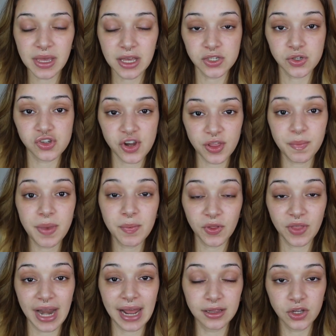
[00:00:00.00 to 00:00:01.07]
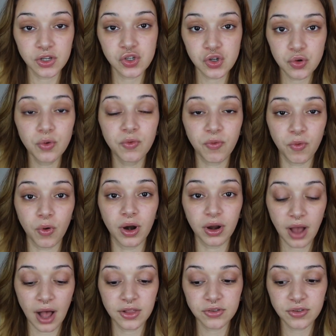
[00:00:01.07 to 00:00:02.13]
because those are the people that I look to
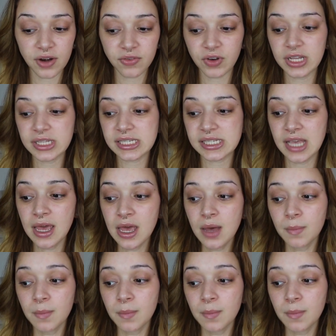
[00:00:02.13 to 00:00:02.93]
for color reference,